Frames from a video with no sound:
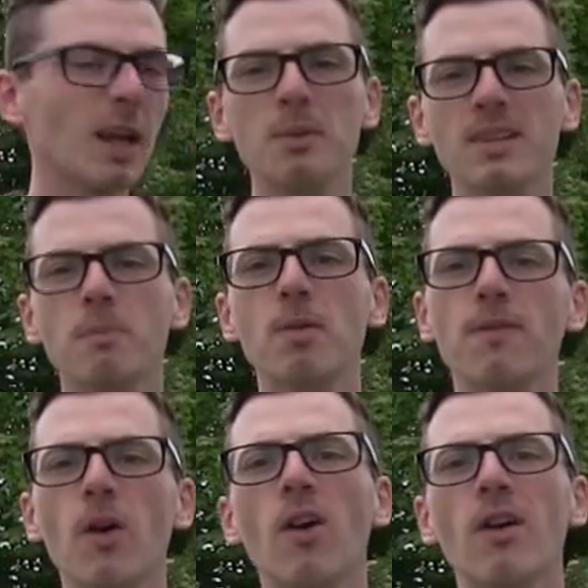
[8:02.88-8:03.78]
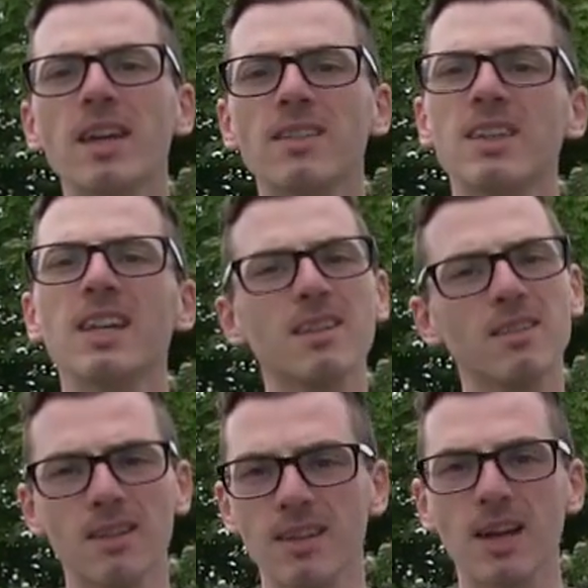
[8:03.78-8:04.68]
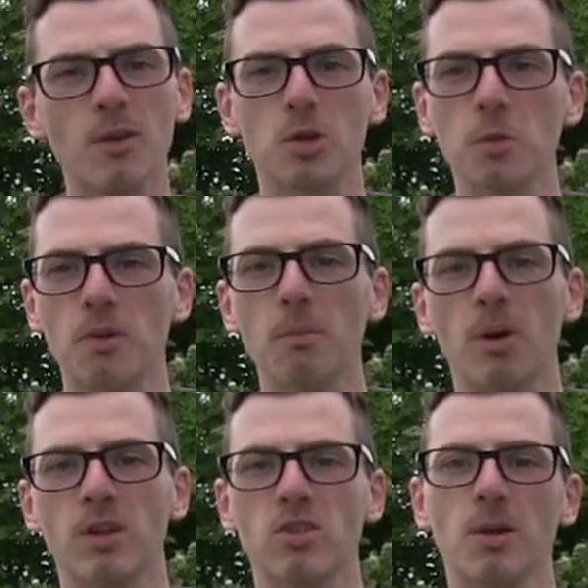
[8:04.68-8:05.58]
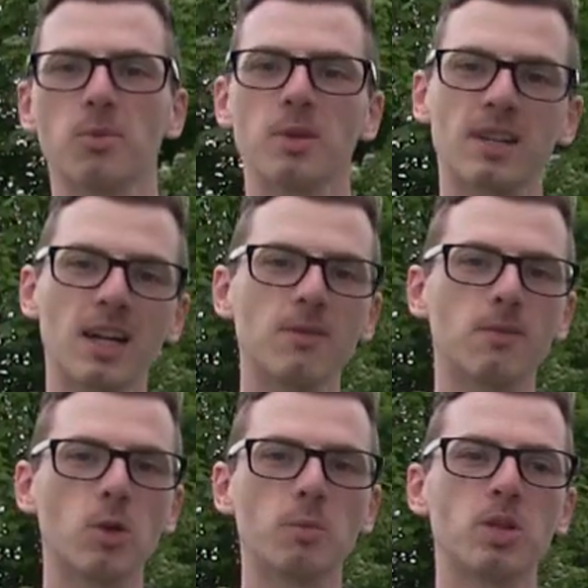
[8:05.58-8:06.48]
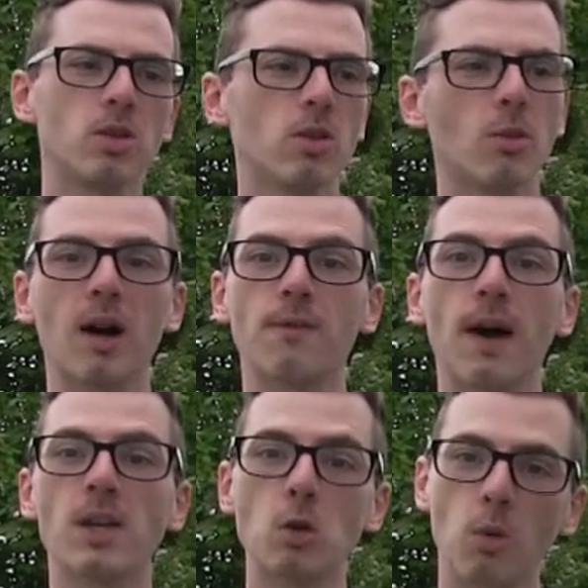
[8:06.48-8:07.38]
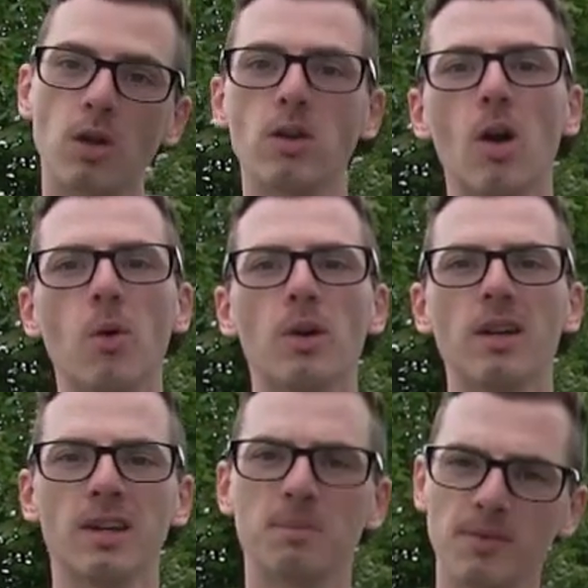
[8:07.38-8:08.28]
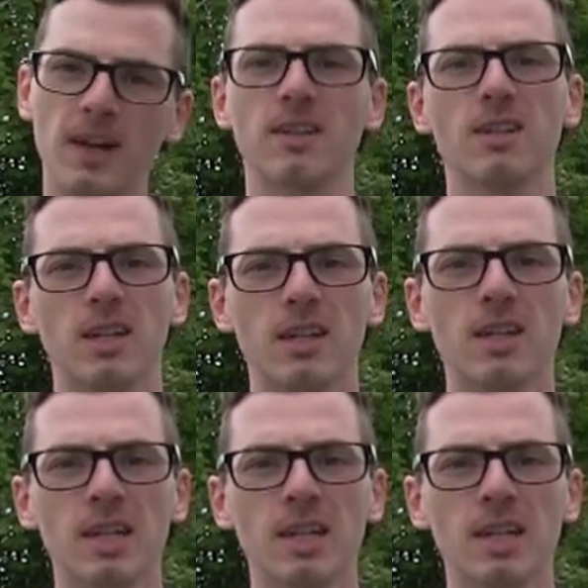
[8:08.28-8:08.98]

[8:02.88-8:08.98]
like we said before, it's how they come from body shops. So it's kind of up to you how far you want to go in perfecting it.